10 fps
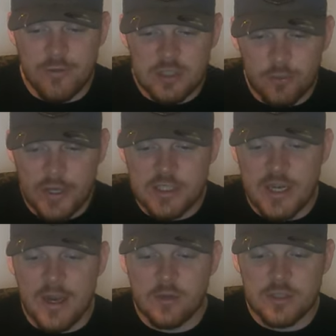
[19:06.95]
Fish Ranch
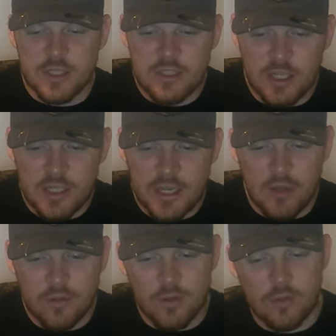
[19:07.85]
House, Kentucky
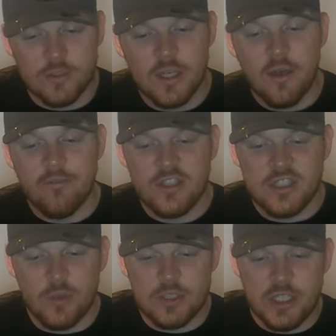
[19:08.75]
Outdoors,
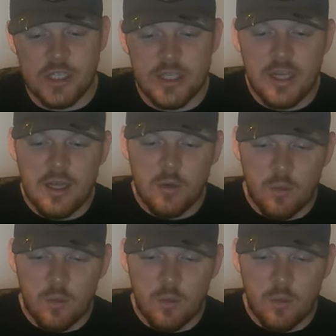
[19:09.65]
Fishing with G,